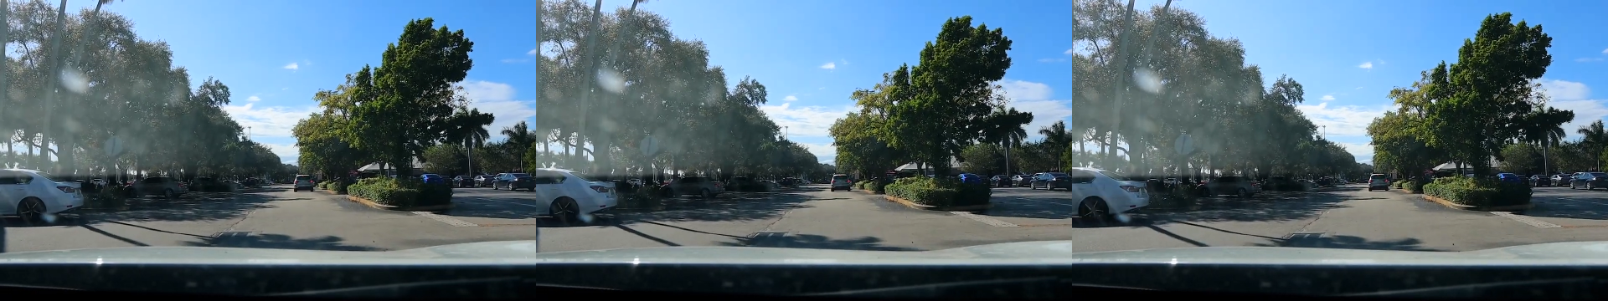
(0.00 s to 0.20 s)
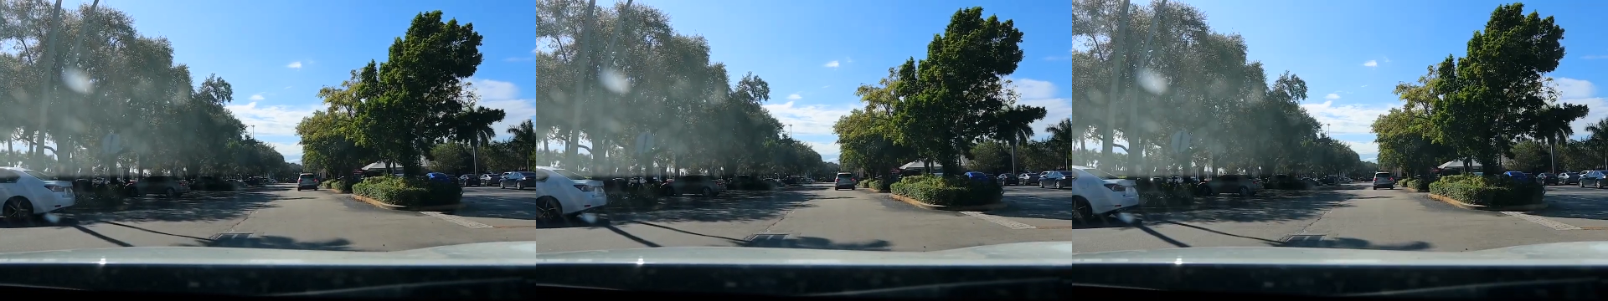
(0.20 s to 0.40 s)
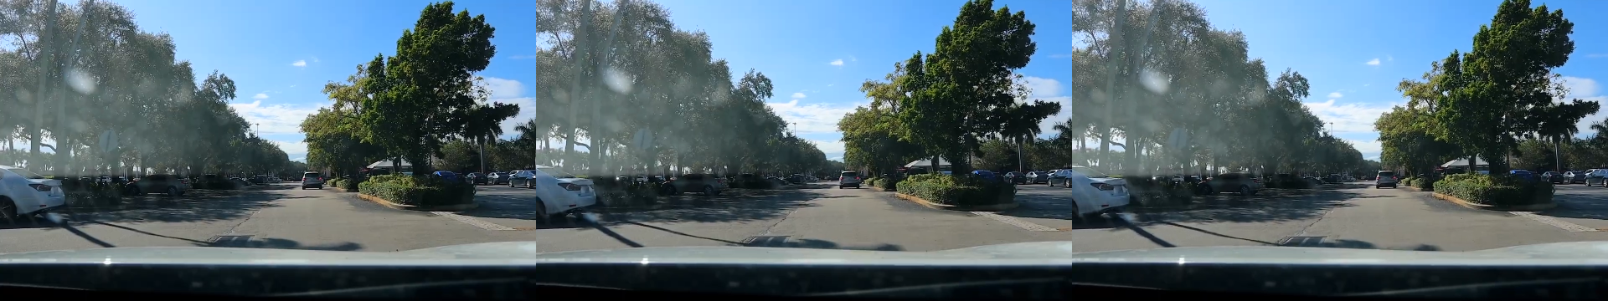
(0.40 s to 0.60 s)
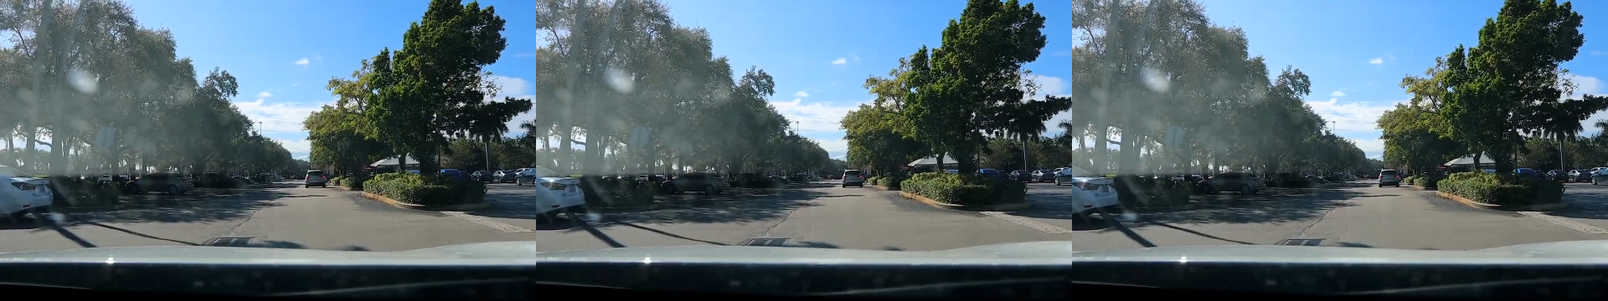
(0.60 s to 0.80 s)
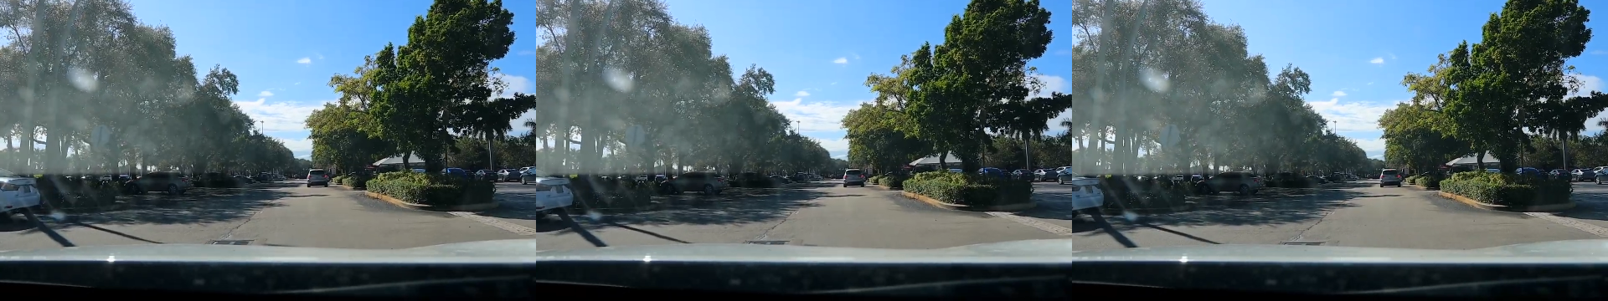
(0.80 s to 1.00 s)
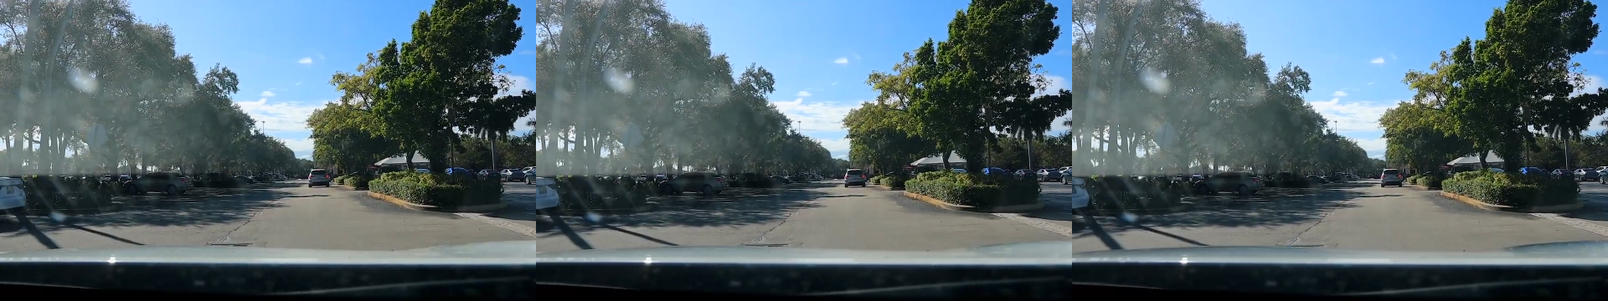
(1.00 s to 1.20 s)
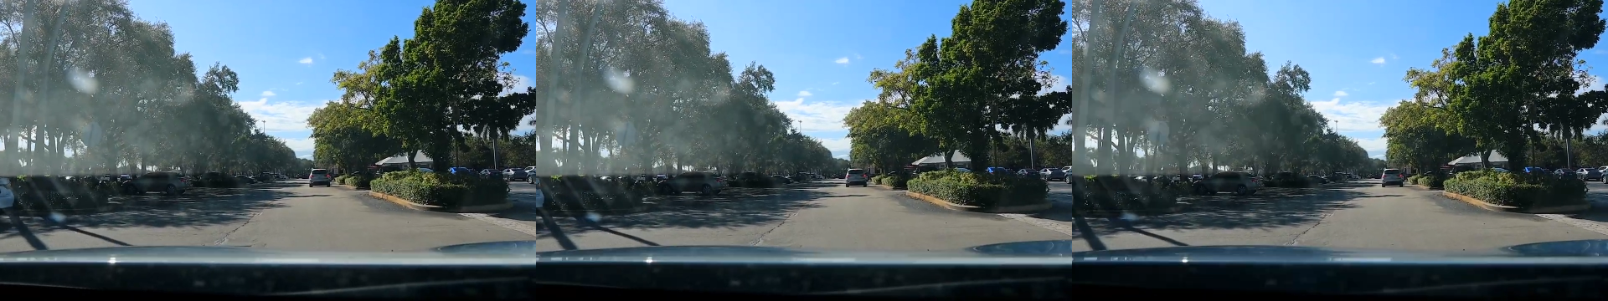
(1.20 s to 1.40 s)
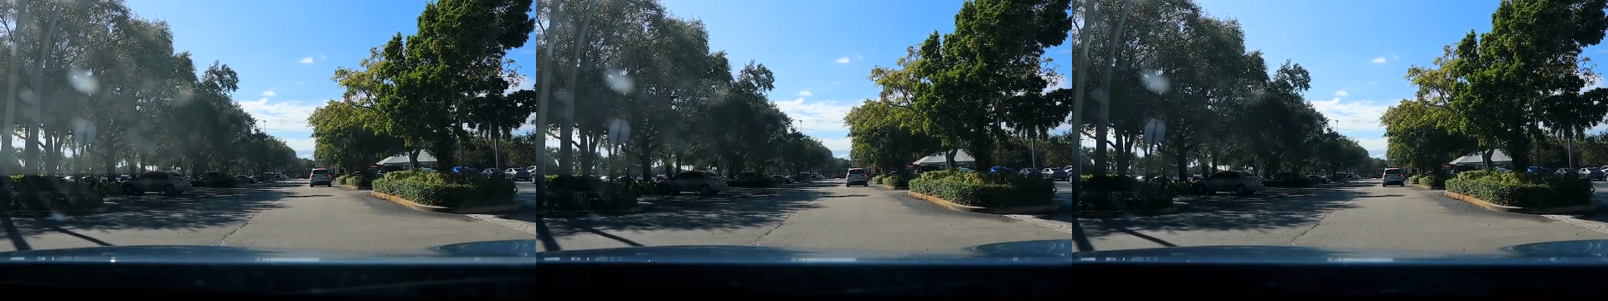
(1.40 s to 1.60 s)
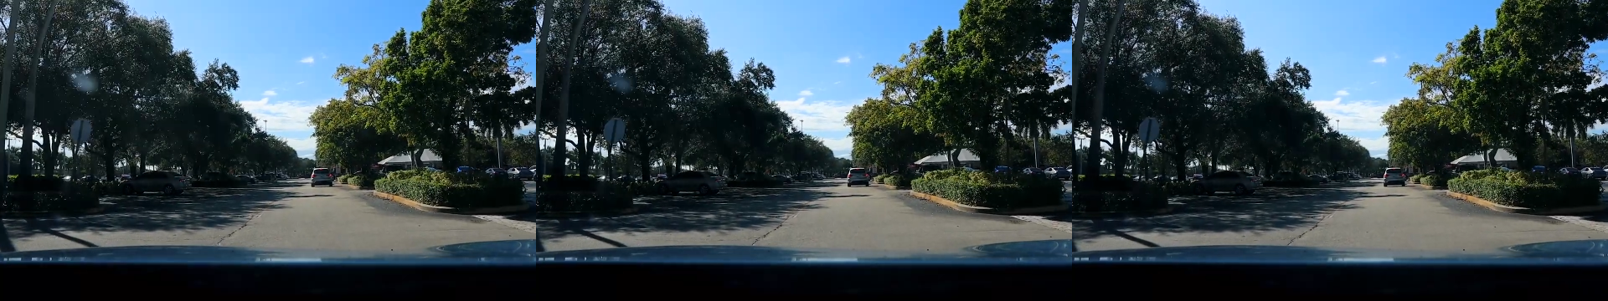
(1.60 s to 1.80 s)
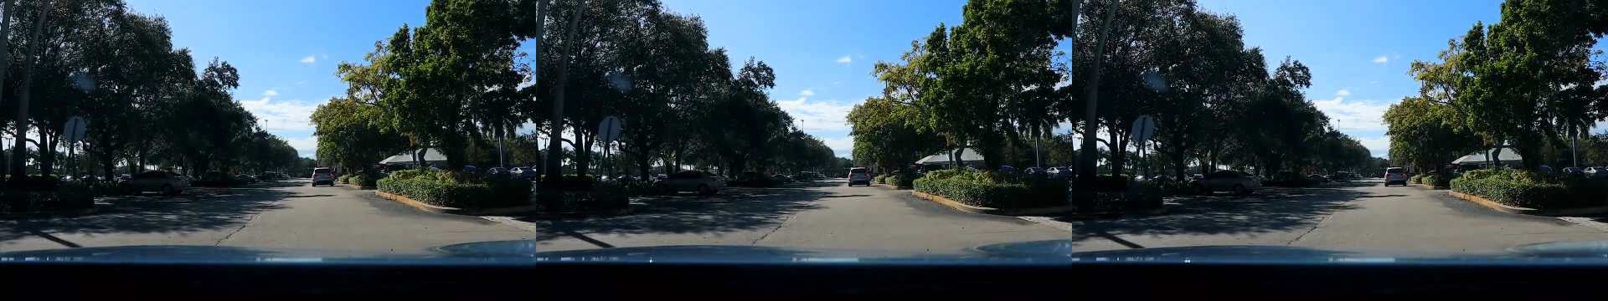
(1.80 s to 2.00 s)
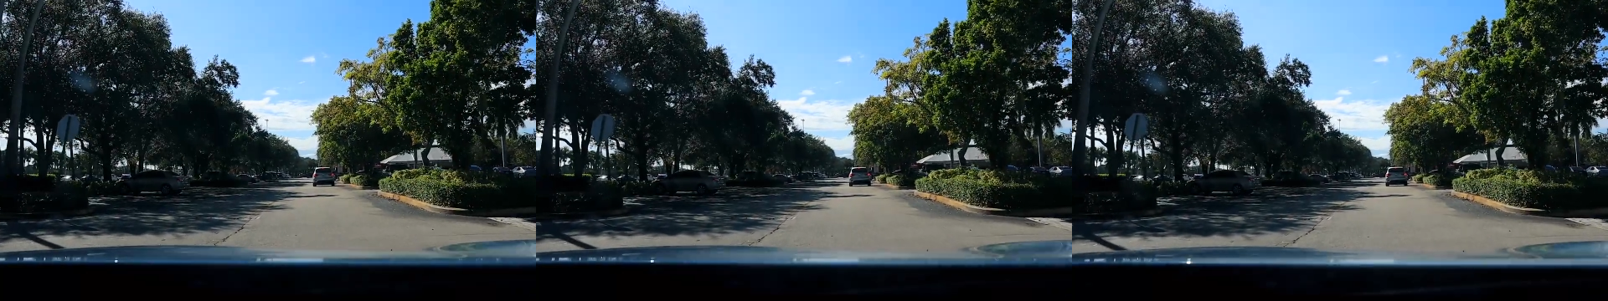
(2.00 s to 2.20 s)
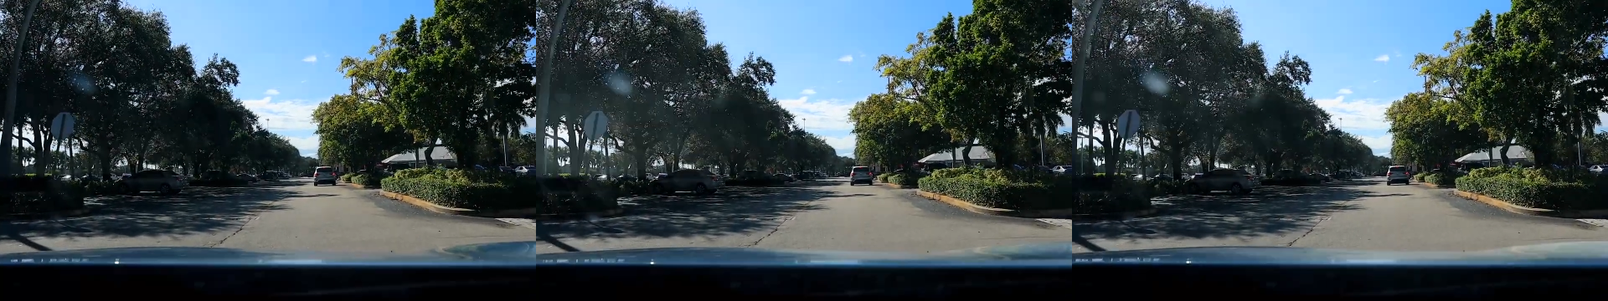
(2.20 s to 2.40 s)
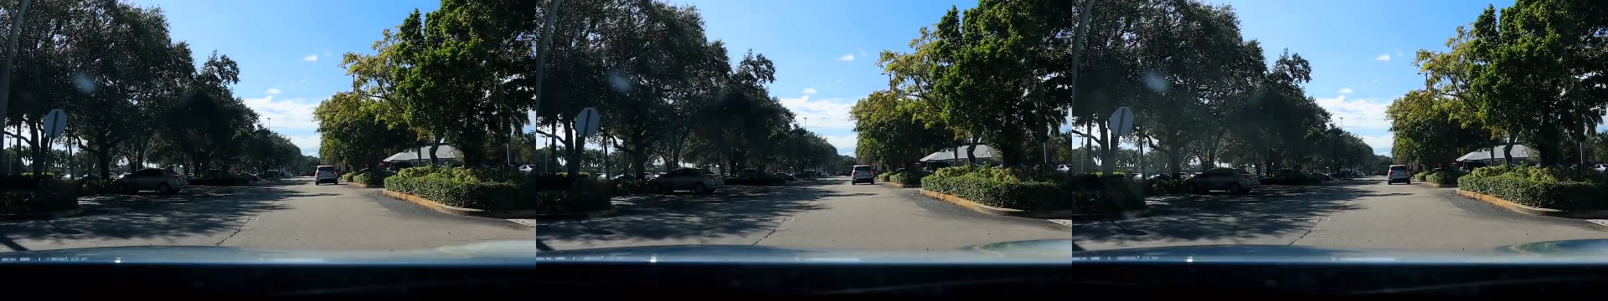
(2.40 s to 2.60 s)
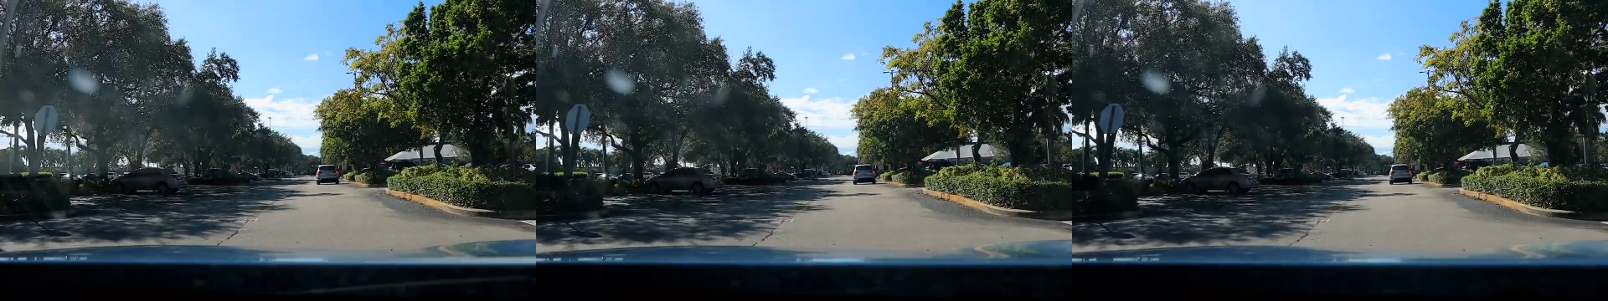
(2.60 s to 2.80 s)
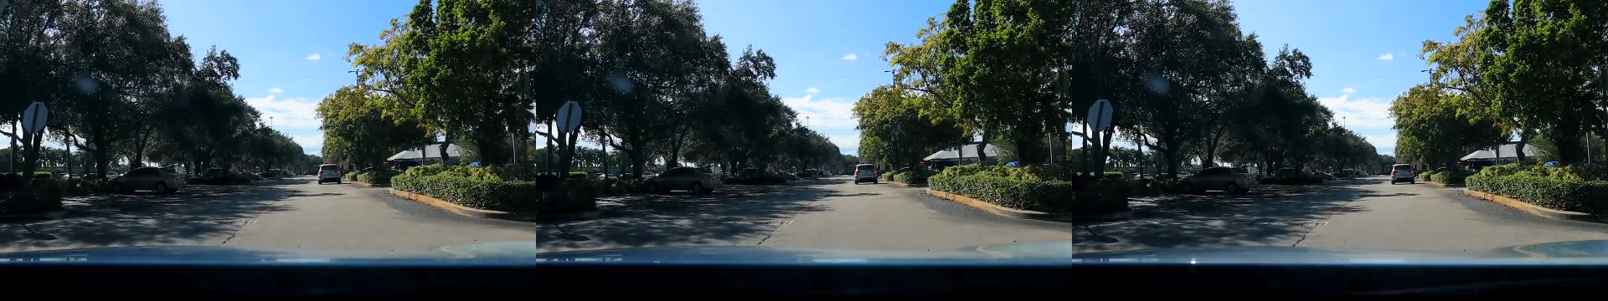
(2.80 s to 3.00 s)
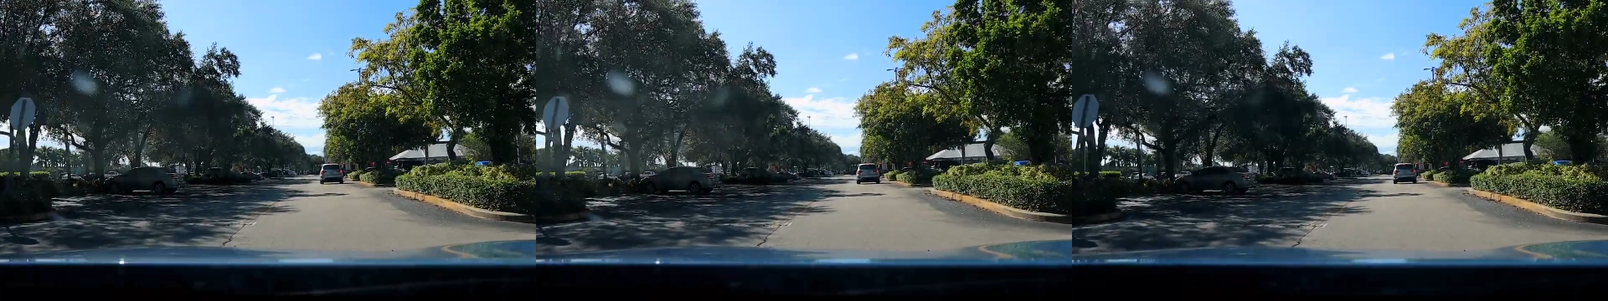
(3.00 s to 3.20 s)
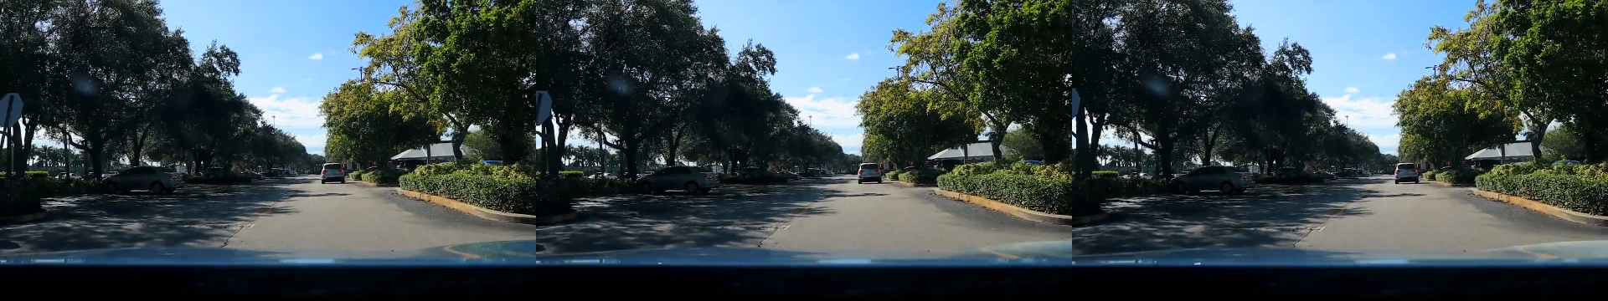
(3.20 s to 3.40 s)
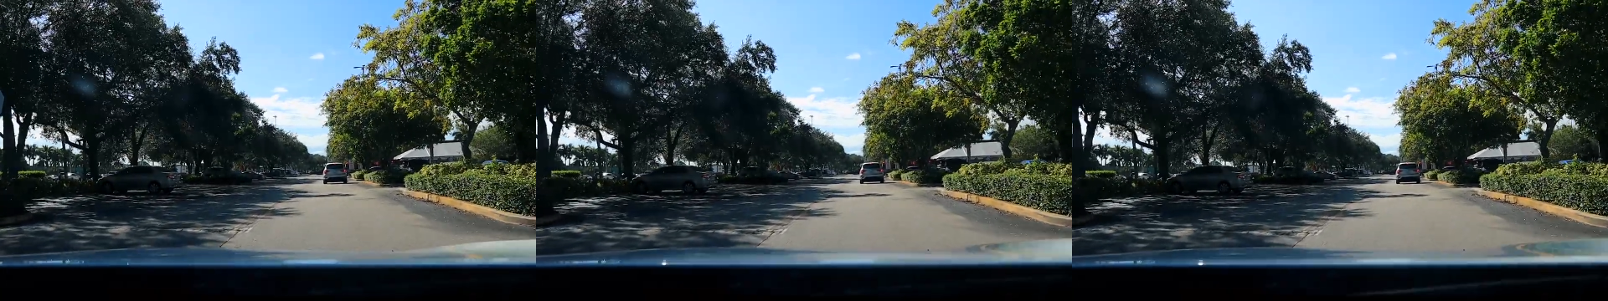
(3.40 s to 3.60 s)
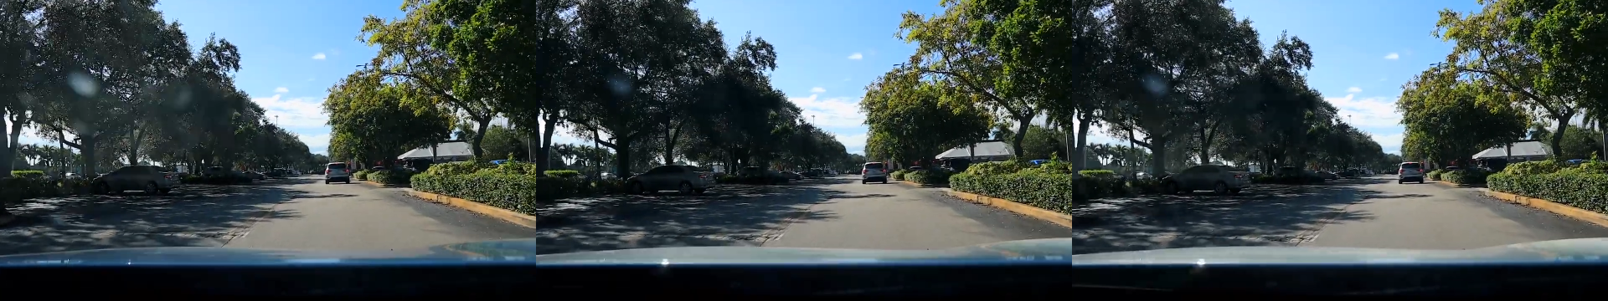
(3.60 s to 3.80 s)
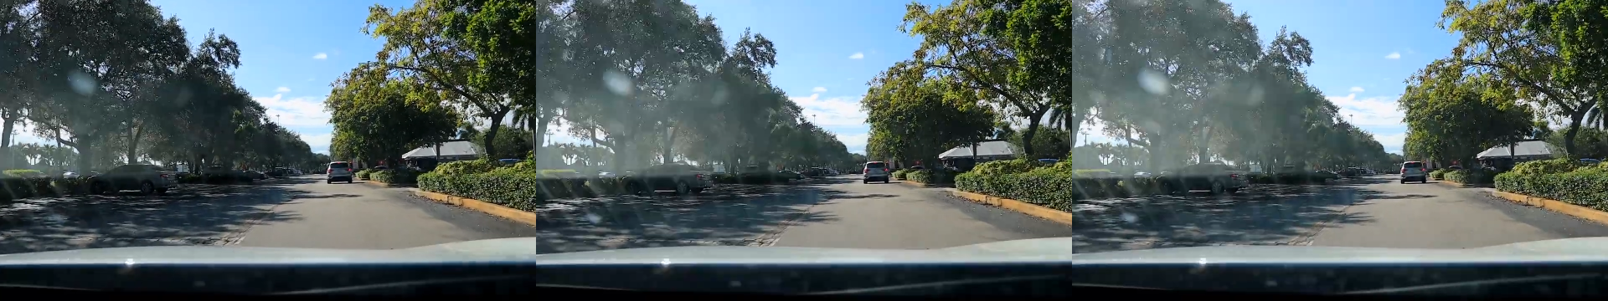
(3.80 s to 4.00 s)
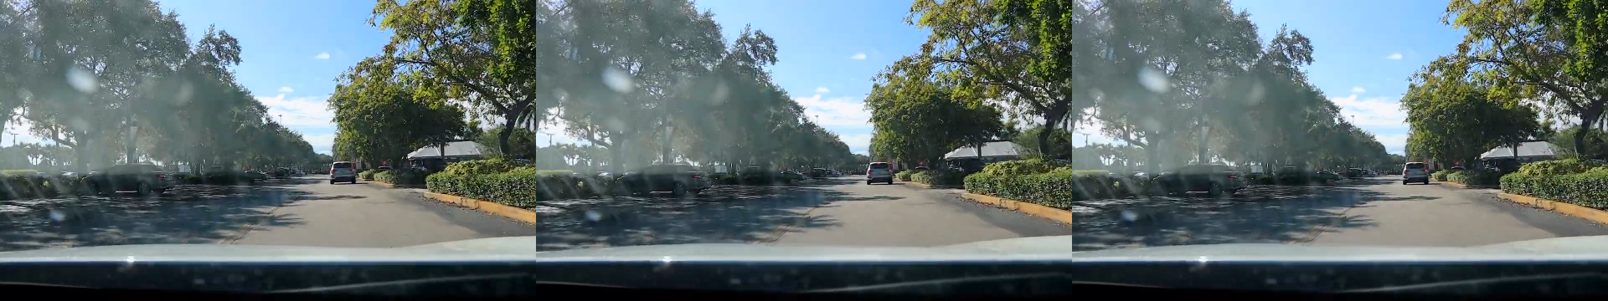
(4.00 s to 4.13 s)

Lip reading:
No face is visible, so there are no lips to read.